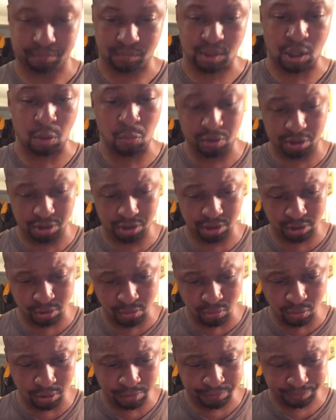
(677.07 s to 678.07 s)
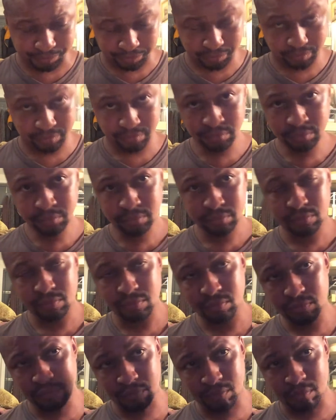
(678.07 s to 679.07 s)
that went to the school.
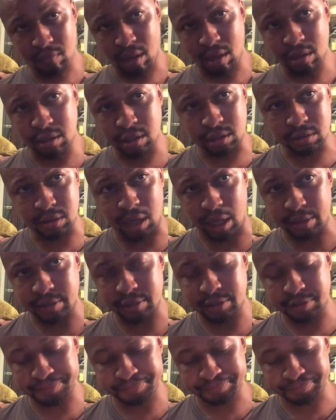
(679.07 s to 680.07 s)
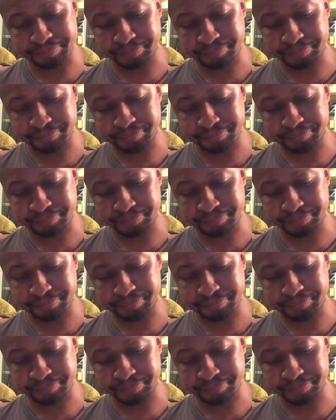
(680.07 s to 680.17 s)
The crux.